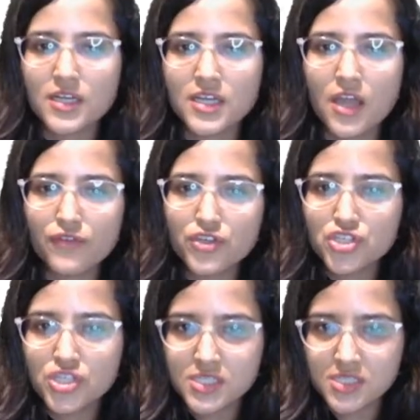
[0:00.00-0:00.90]
dovish
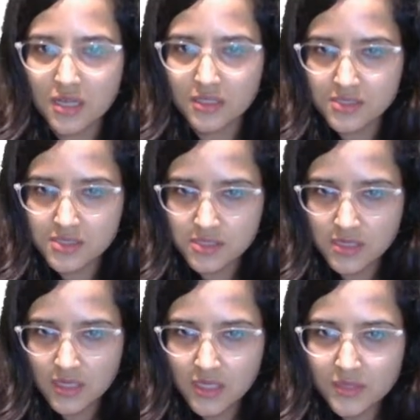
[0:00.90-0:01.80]
stance.
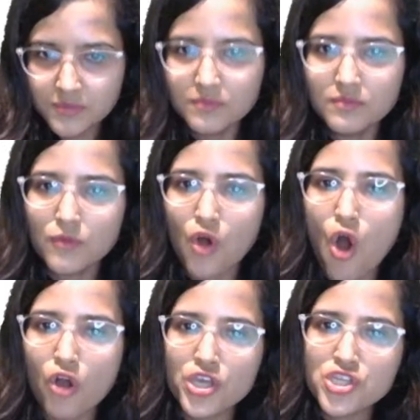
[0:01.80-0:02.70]

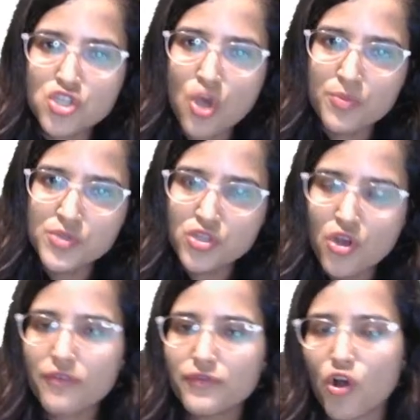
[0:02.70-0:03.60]
Hawkish is opposite
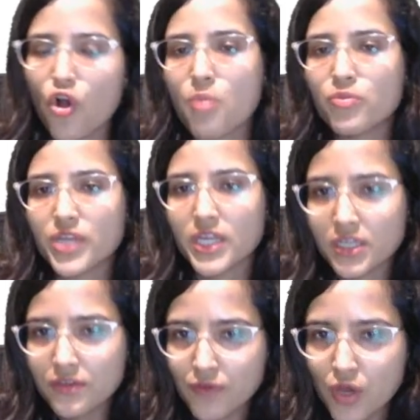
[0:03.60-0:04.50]
of accommodative,